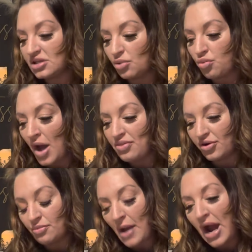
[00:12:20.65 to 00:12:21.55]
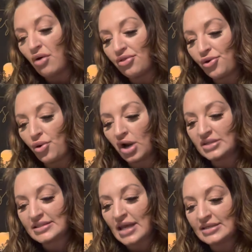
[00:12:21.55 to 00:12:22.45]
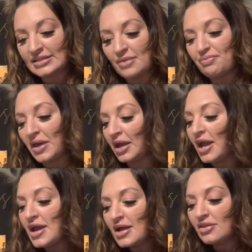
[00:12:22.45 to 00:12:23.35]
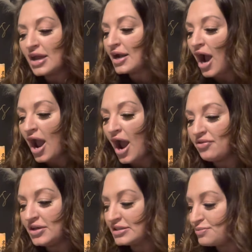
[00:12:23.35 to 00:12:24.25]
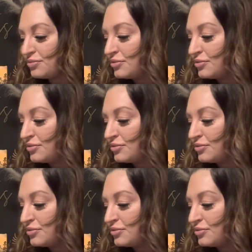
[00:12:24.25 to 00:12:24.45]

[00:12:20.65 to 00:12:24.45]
to run their mouth or say something like uh, these